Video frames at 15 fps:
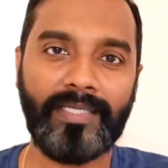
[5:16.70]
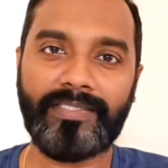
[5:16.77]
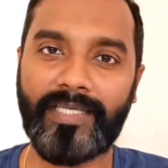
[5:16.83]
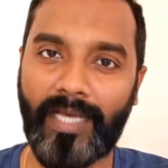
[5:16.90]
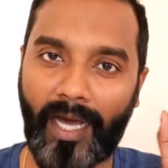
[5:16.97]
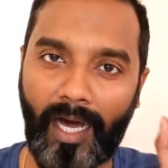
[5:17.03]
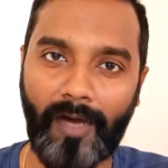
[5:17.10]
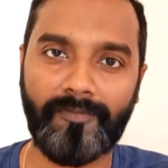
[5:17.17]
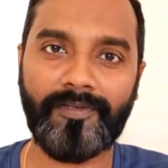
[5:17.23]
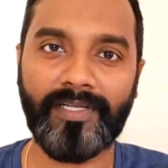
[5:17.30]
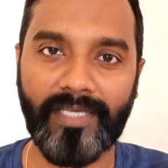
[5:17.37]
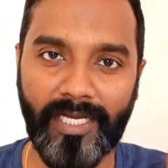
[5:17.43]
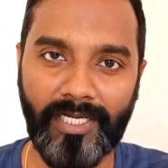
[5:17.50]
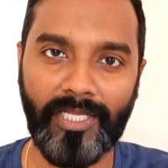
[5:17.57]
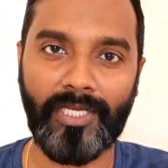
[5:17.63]
See, after
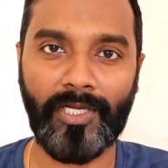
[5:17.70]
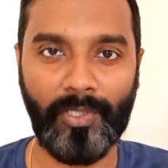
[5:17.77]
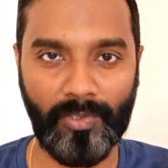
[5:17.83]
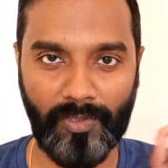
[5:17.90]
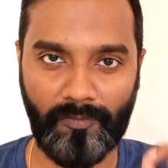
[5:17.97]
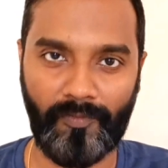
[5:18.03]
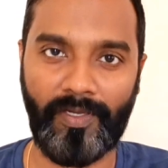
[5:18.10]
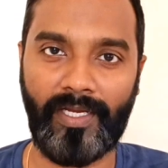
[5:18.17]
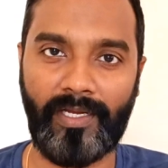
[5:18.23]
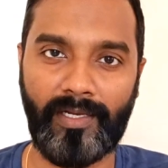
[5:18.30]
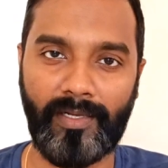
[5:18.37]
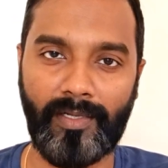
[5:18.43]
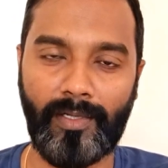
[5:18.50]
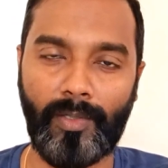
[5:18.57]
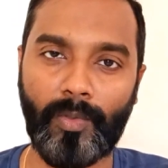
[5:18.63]
getting into the field,
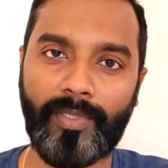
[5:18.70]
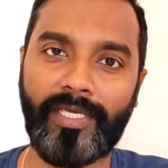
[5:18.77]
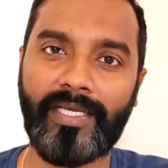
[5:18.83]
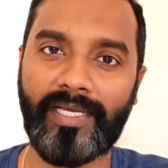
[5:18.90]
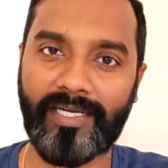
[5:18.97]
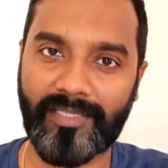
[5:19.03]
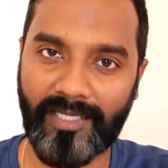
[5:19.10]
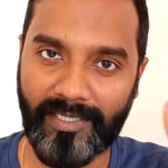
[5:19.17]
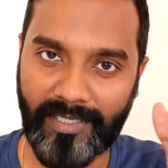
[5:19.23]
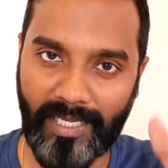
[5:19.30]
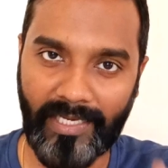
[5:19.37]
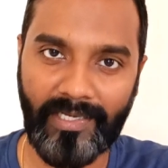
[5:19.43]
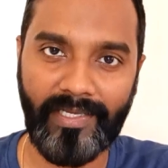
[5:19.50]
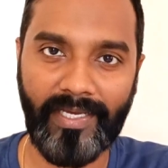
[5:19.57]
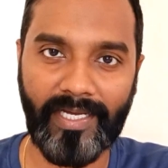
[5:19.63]
looking at the
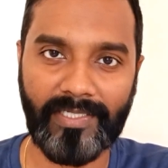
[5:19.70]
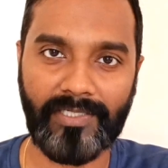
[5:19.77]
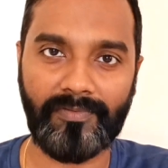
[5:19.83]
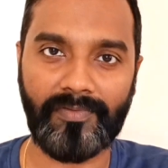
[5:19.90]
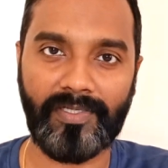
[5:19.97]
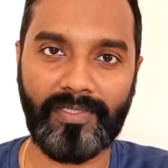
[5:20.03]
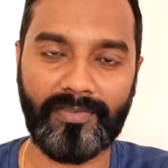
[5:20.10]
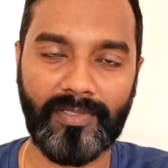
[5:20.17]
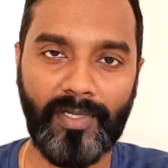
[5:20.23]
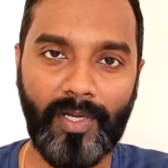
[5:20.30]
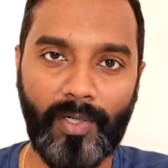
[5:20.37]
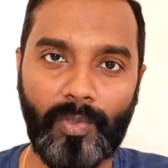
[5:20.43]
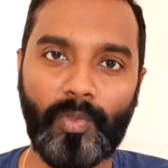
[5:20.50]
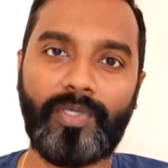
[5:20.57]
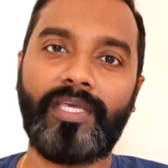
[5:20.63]
daily activities,
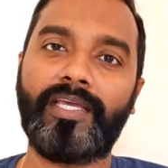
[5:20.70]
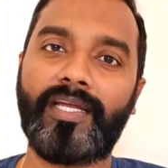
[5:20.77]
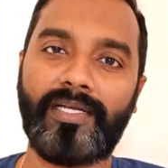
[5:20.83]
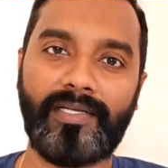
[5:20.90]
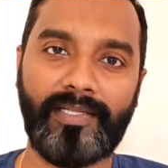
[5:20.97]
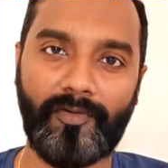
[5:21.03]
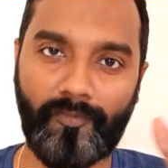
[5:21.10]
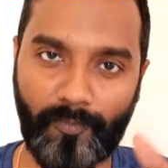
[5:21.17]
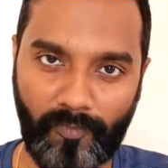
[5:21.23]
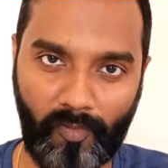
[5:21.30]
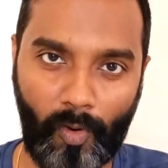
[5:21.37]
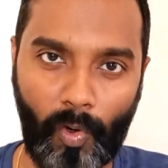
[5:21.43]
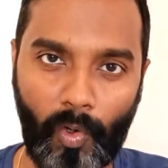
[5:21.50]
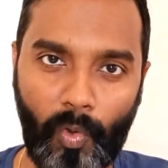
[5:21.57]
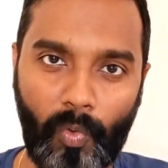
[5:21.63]
looking at the
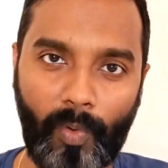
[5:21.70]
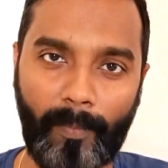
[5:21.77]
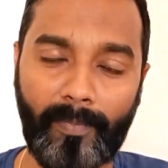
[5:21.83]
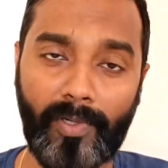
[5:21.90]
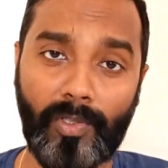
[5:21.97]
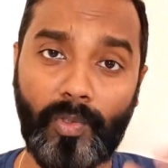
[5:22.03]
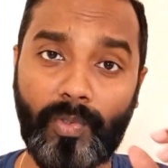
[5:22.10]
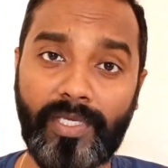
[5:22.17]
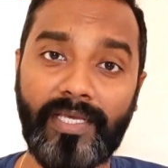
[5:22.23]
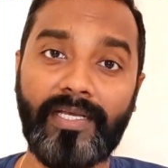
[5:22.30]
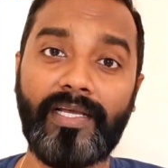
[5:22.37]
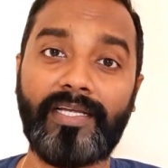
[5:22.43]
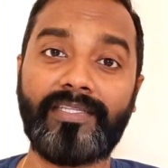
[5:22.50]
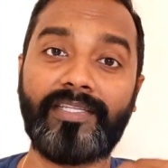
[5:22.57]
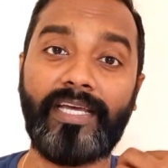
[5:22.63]
follow-up,
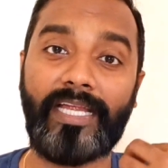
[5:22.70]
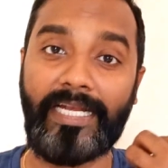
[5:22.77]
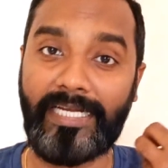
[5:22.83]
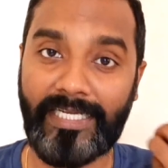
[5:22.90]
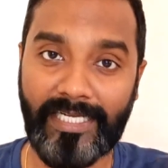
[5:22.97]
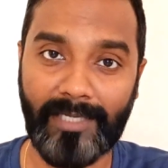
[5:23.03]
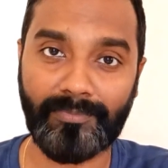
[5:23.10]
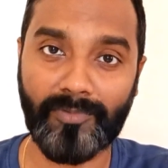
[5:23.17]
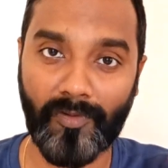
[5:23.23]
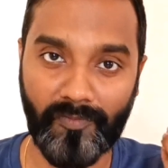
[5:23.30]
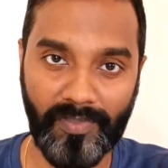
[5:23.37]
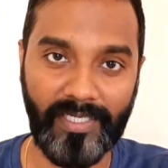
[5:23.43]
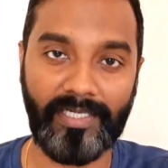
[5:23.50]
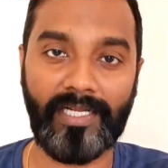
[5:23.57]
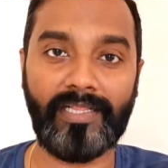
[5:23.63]
looking at the in-depth
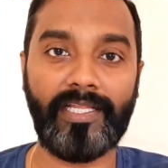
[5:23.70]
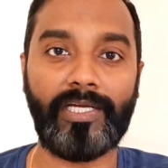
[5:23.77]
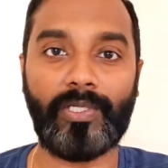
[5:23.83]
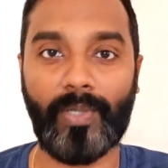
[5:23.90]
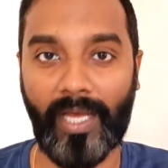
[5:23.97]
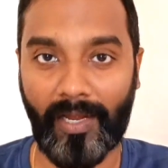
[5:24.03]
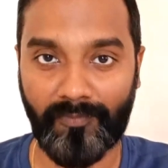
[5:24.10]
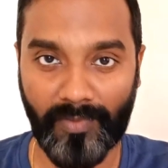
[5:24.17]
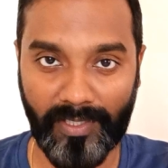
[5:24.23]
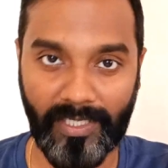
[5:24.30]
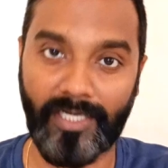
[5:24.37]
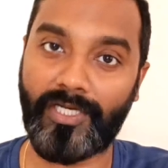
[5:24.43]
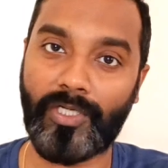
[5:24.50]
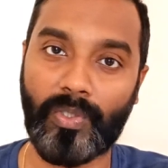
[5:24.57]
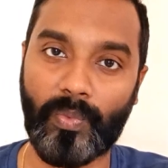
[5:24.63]
of detail that you have to
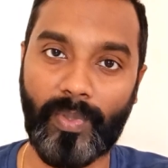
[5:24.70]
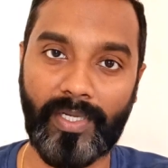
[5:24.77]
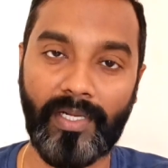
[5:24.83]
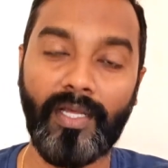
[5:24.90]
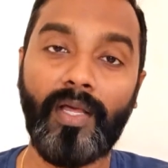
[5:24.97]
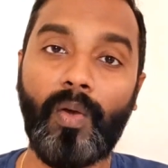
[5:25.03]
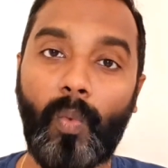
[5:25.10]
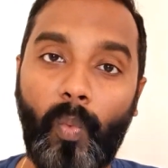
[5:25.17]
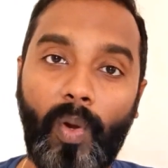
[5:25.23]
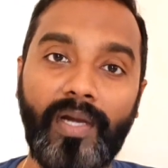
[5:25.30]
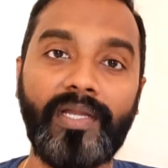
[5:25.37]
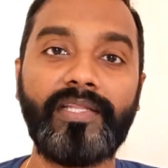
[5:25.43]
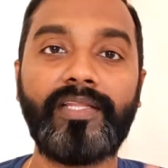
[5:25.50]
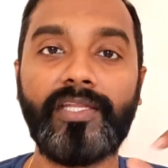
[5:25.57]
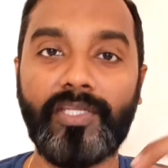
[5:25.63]
get into it,
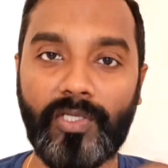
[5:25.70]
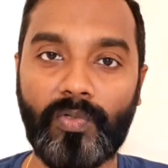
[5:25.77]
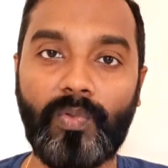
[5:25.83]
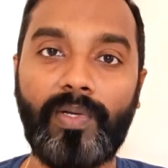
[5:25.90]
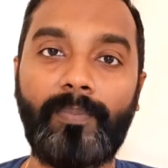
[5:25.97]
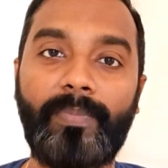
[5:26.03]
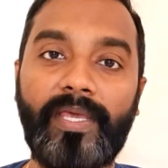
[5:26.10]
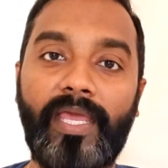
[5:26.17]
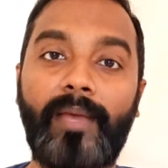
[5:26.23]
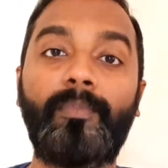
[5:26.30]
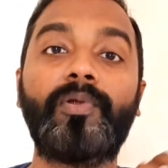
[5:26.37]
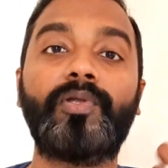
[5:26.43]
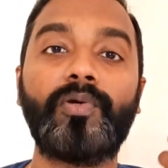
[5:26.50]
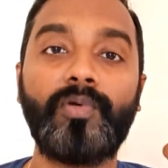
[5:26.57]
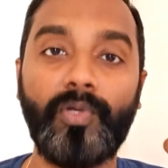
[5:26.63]
only then you will be
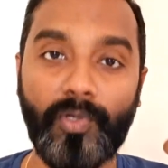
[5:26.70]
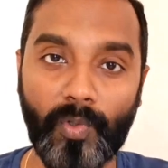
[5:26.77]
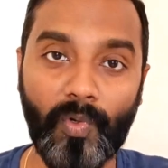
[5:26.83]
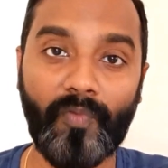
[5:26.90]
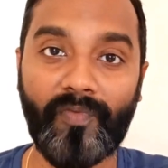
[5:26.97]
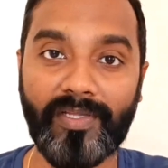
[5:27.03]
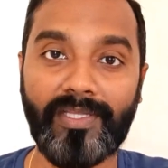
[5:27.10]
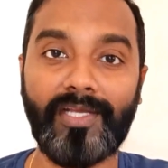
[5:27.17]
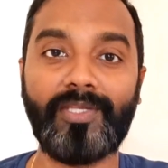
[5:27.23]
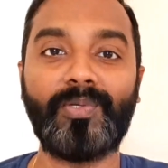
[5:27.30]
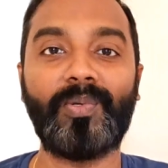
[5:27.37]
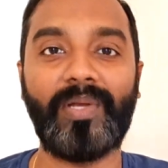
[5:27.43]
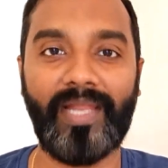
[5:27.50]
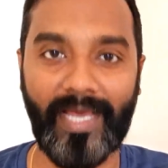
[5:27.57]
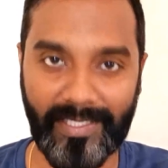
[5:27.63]
able to know whether
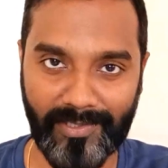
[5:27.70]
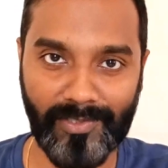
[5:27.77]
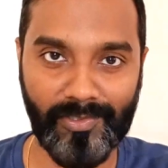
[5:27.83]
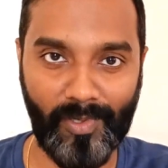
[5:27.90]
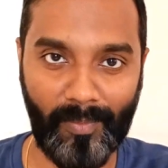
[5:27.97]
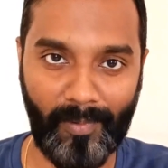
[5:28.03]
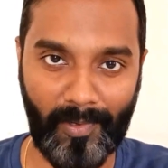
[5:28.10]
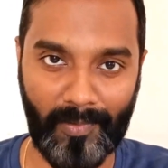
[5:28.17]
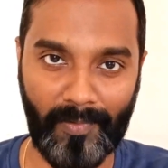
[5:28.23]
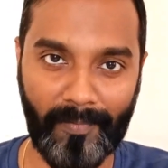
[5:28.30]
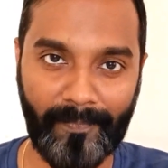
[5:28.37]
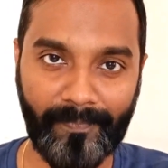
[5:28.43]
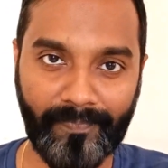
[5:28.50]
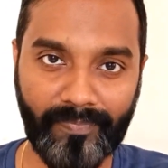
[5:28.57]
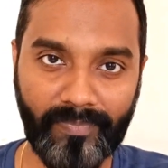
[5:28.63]
you like the job or not.